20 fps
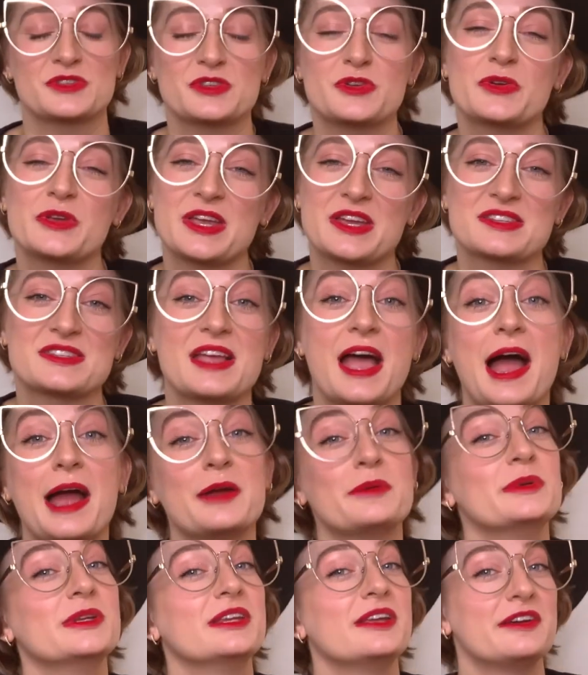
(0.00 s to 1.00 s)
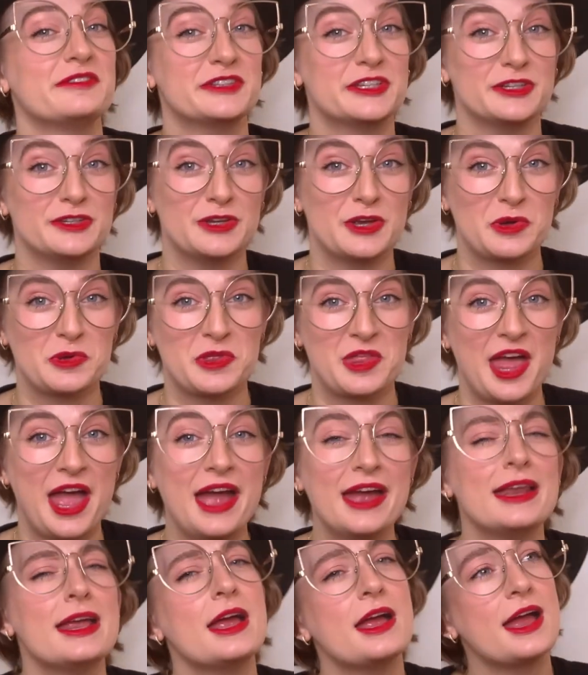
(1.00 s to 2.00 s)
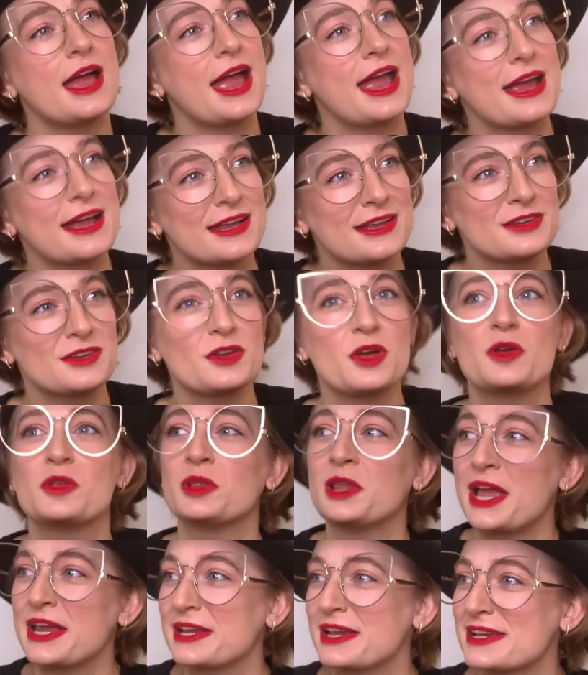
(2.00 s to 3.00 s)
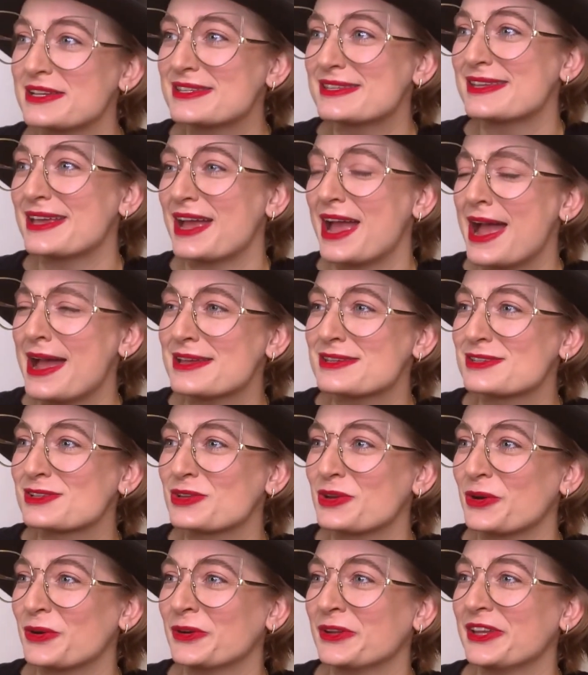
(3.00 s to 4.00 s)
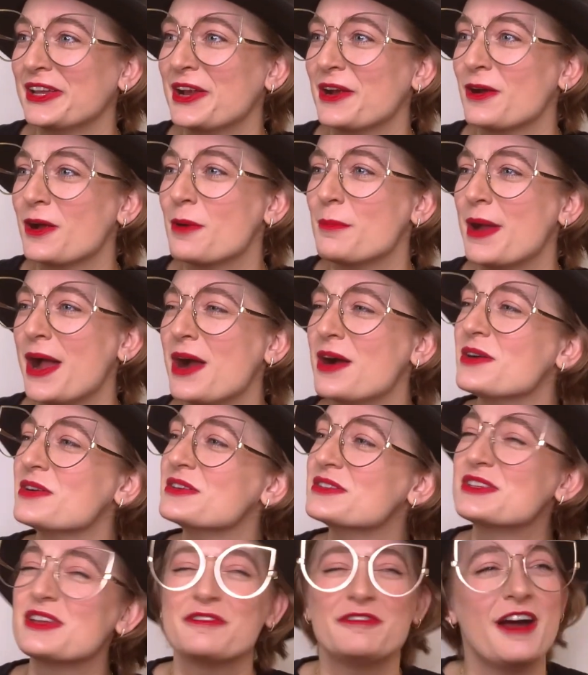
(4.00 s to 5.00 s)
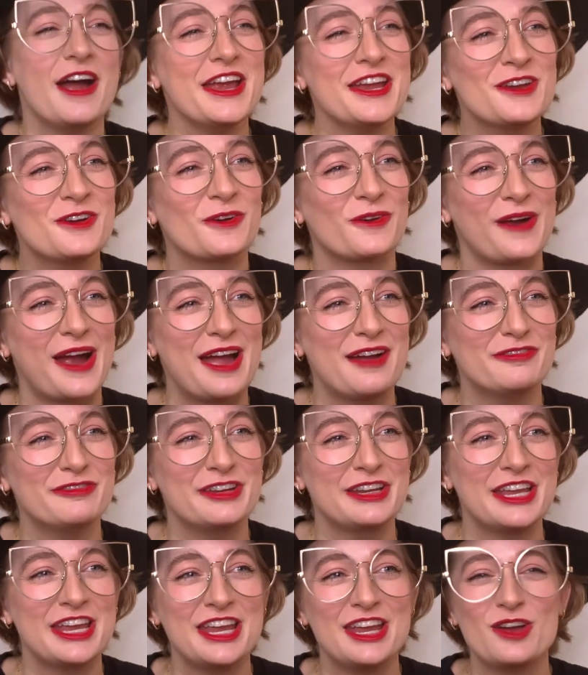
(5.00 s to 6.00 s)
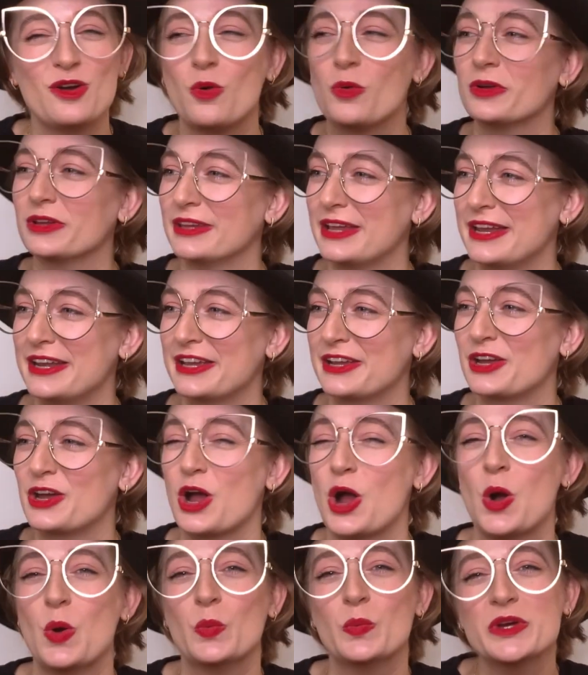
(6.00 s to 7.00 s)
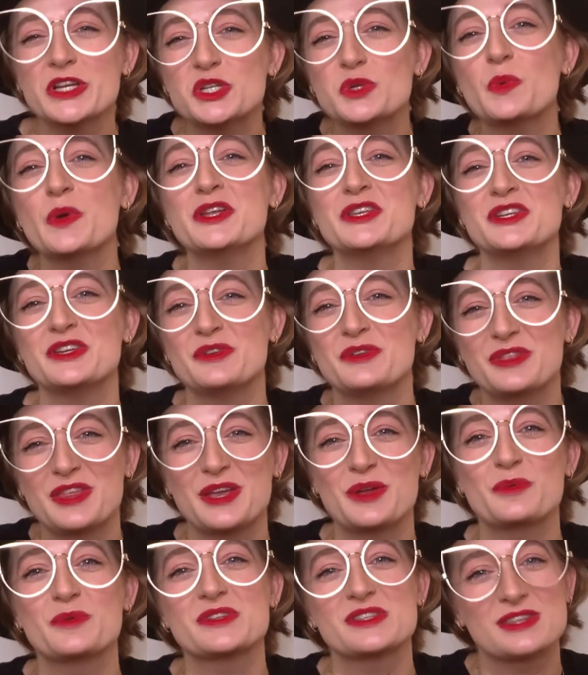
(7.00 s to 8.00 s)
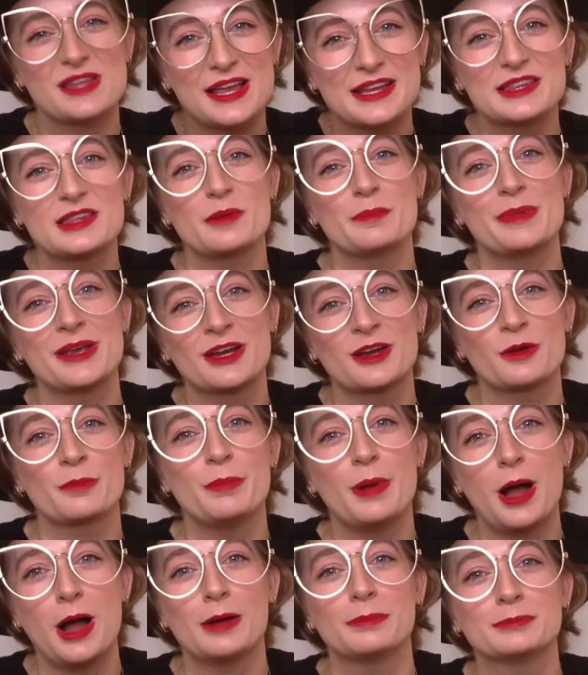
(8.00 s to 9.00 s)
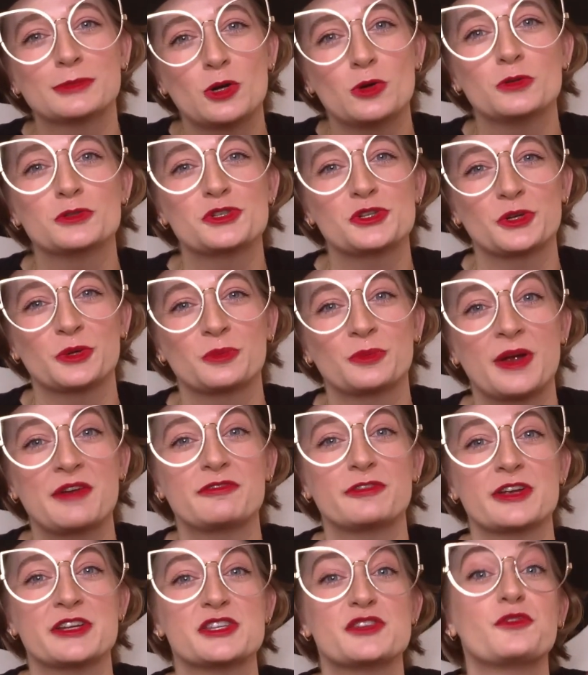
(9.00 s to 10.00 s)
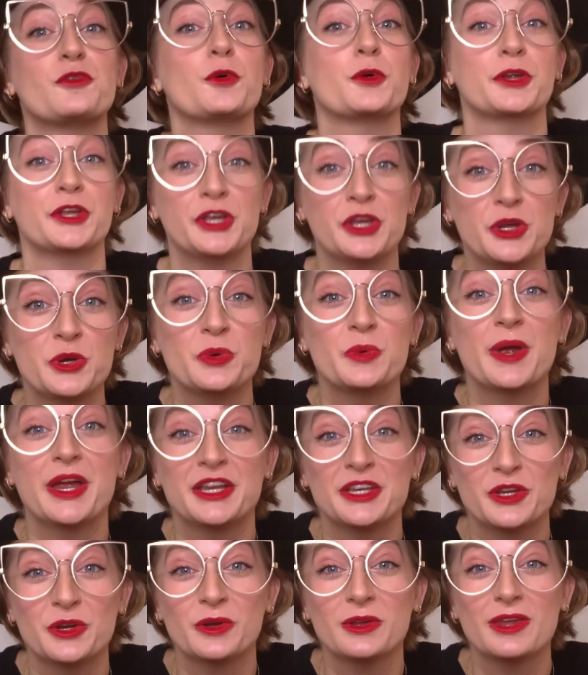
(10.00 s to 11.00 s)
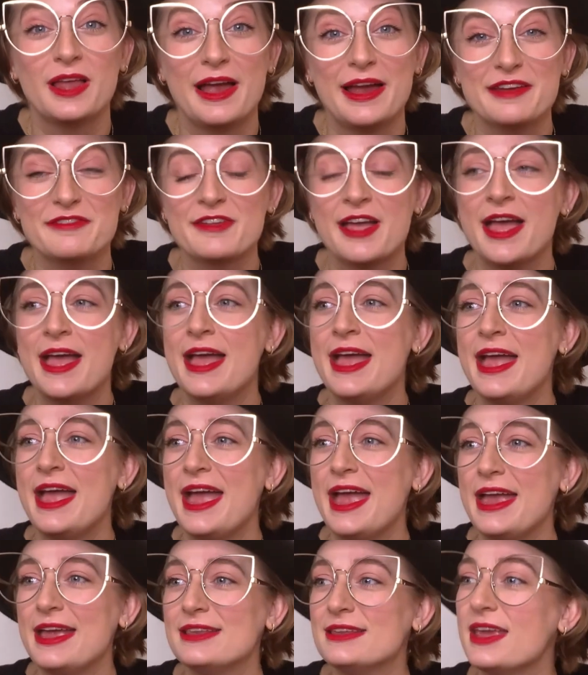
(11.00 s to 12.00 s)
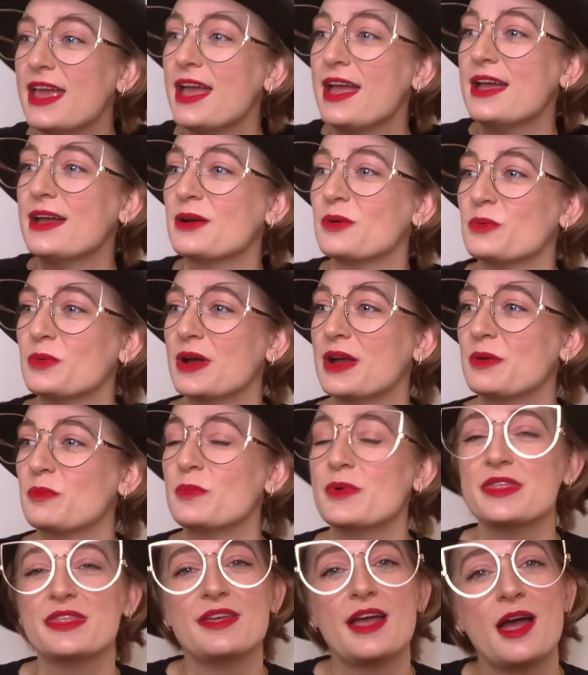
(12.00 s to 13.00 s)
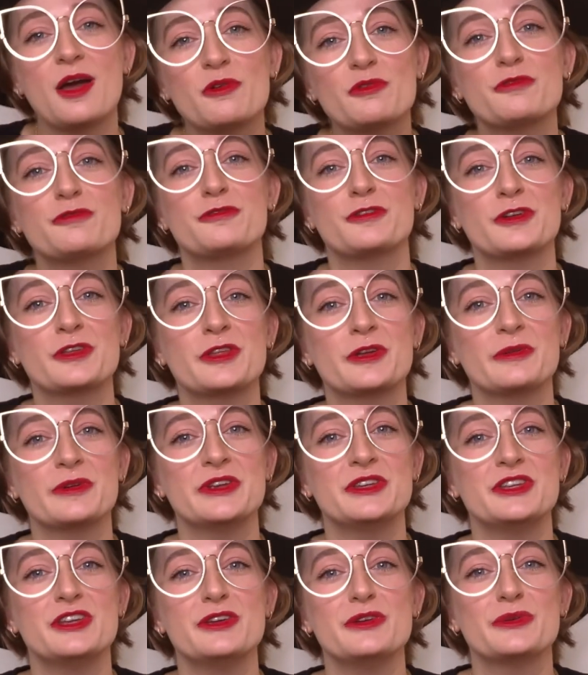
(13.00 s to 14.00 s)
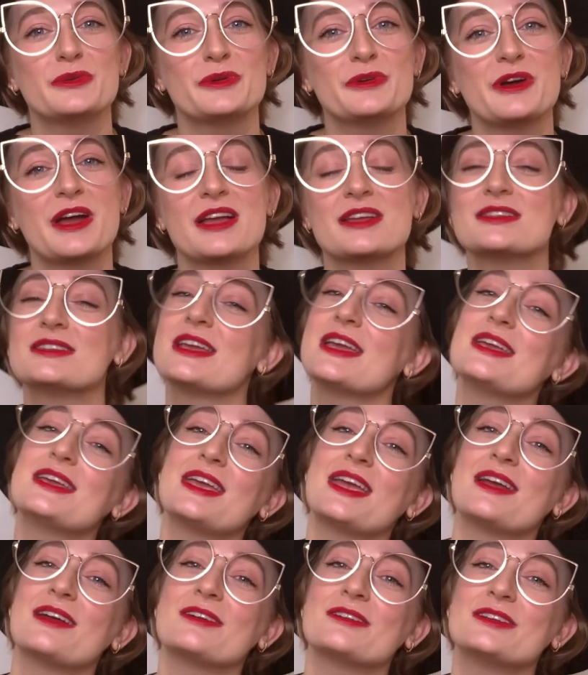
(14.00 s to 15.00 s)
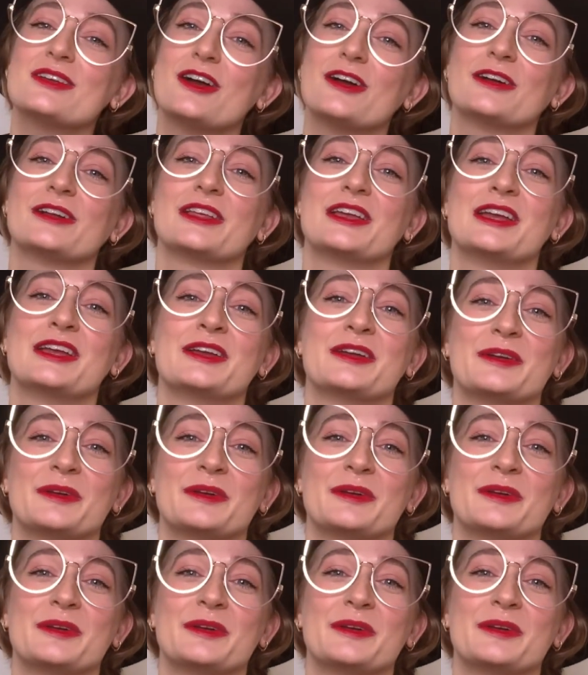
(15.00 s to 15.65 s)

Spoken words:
So yes, I would love to know that. And like I asked earlier about define gravity or let it go, which one do you think was like the bigger pop culture reference for you in your life? And yeah, without further ado, take care, darling.